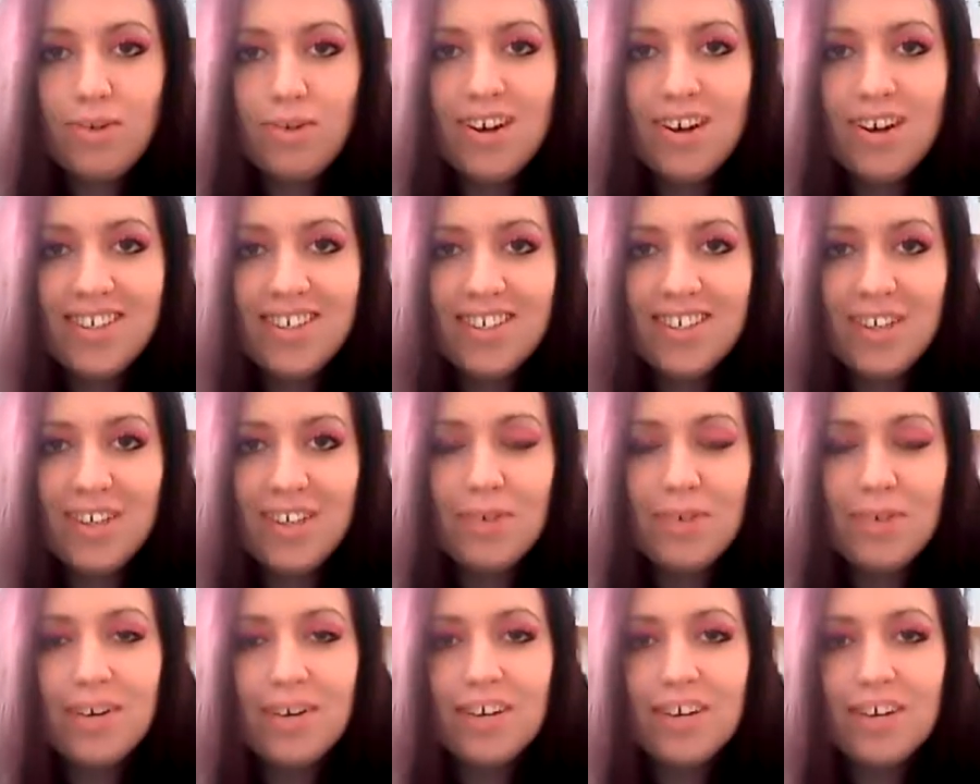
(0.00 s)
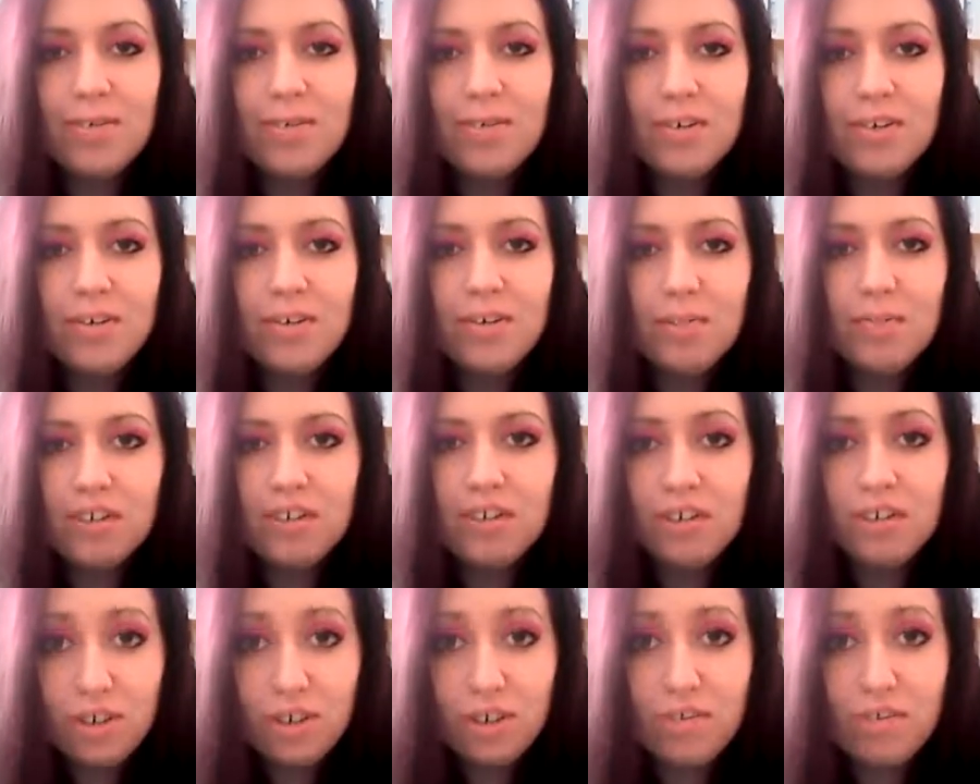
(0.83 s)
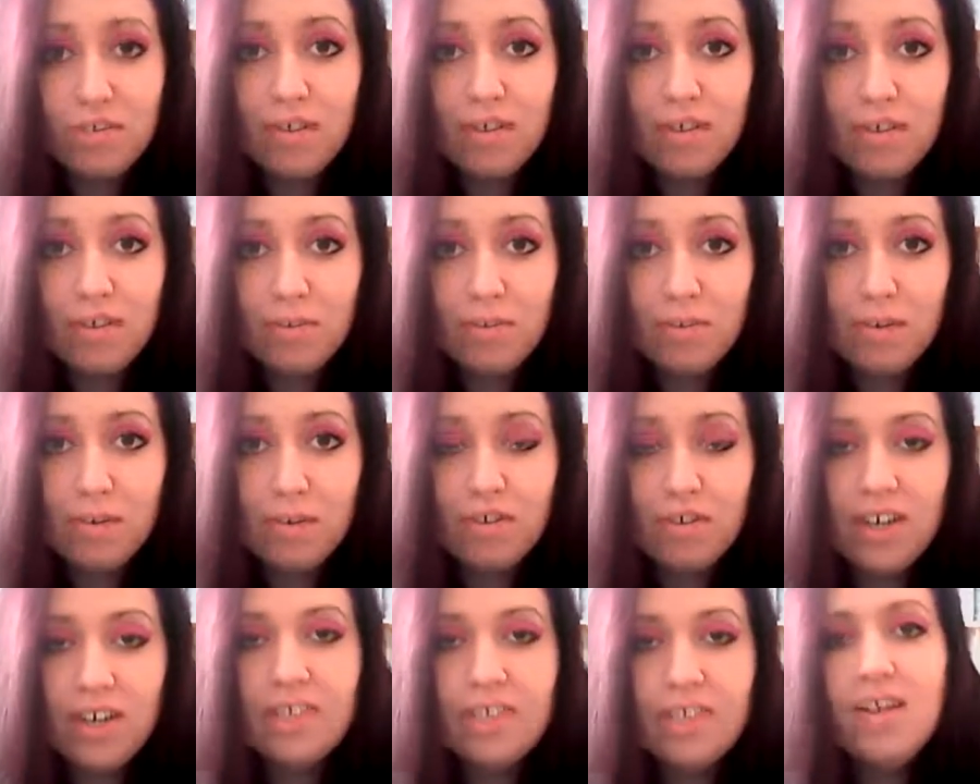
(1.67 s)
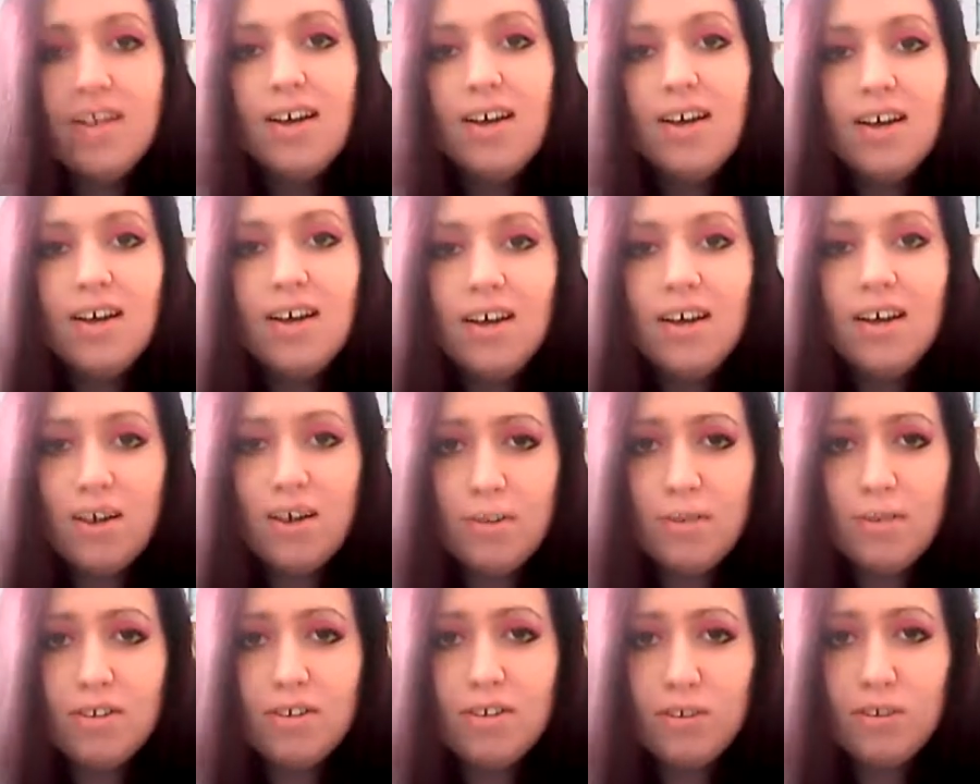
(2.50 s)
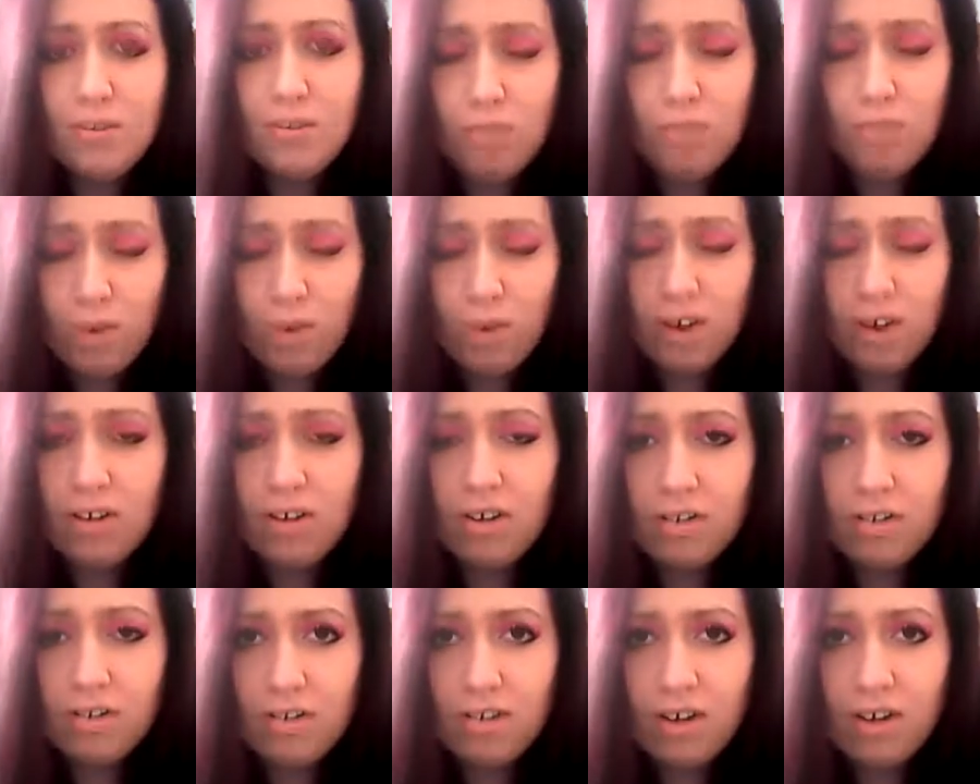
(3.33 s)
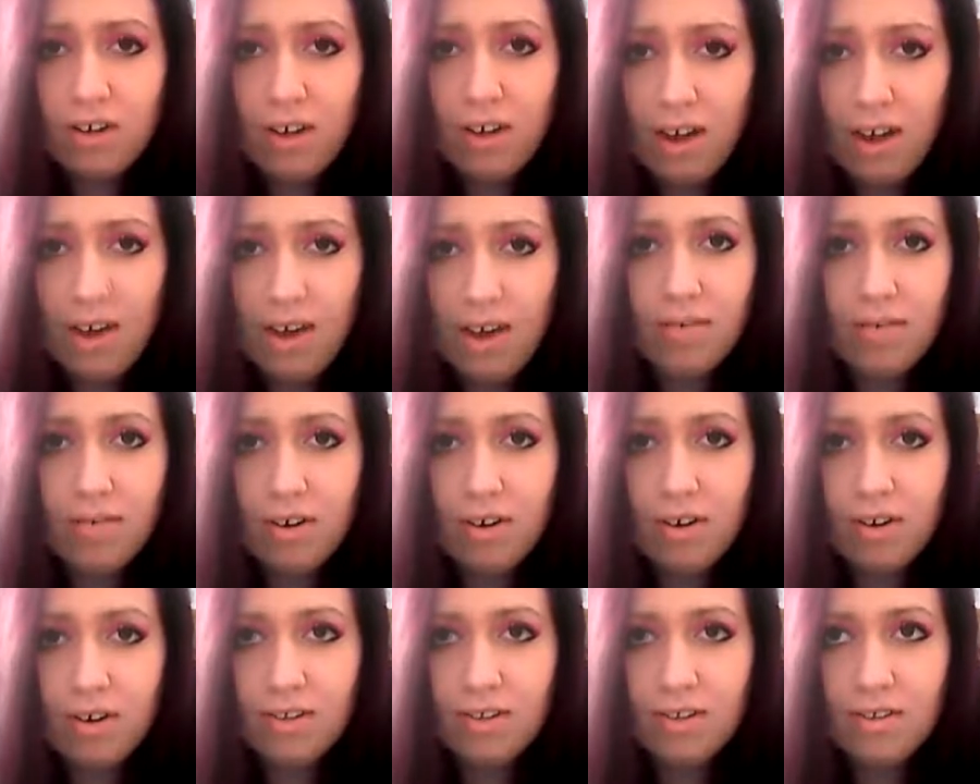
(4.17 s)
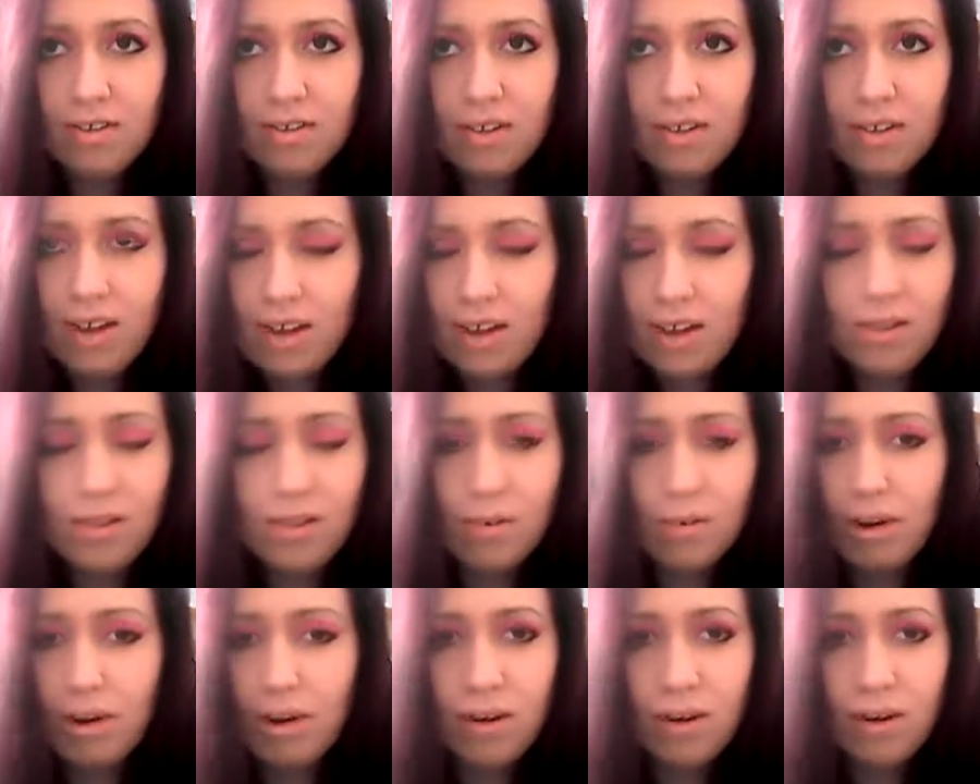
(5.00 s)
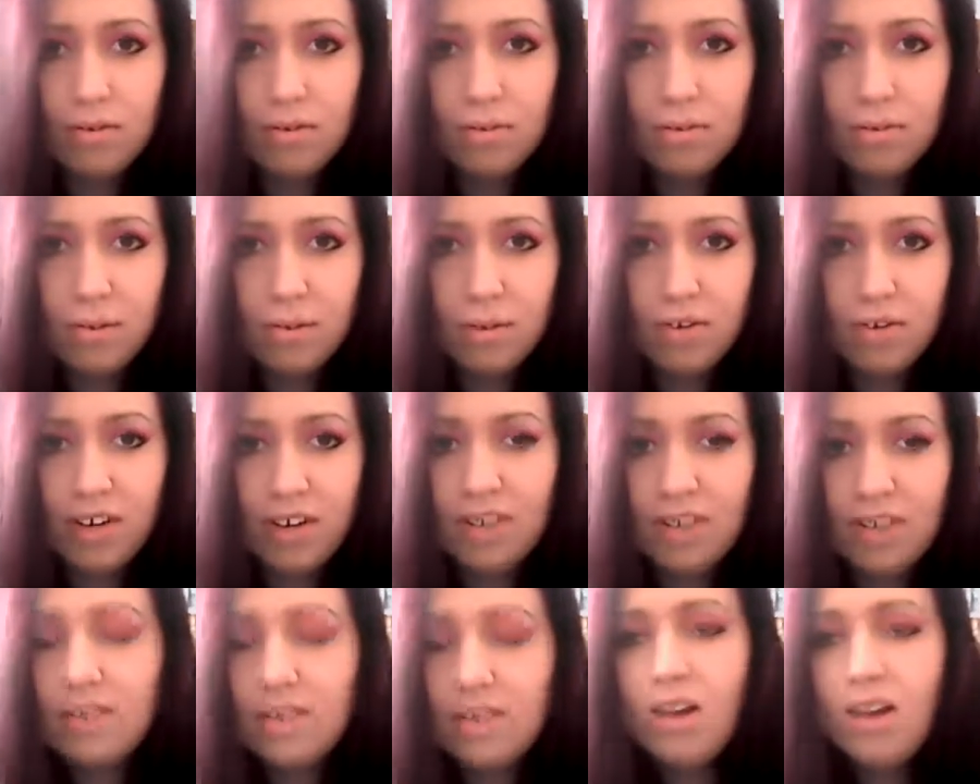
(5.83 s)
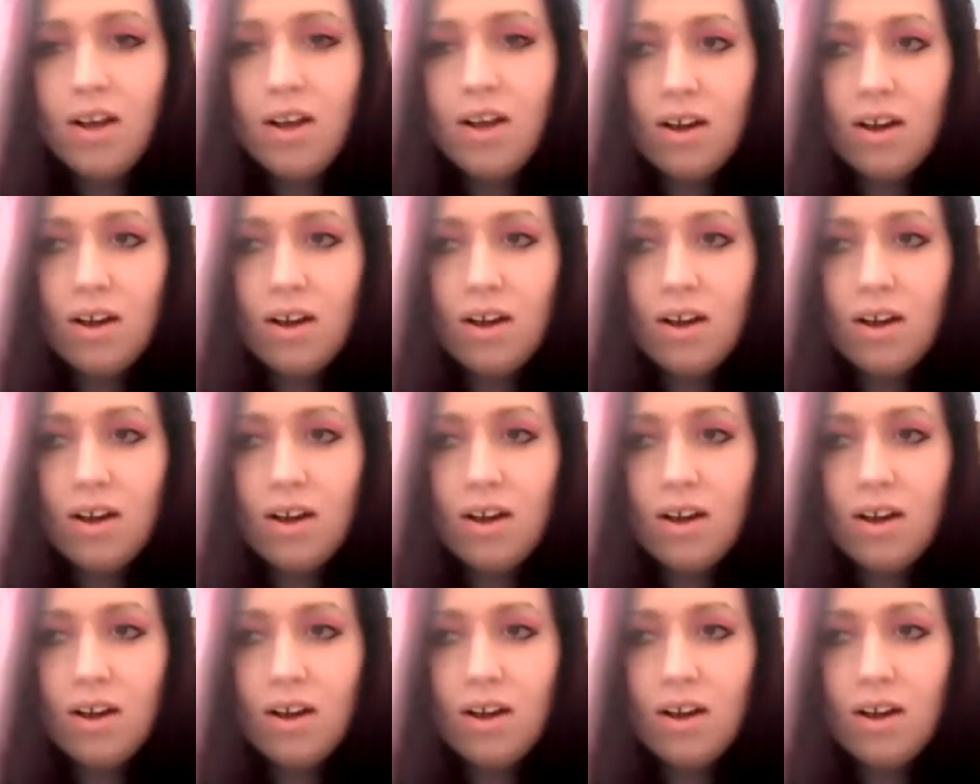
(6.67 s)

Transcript: one, so we're going to be doing my two favourite movies and my two worst ever in the world movies.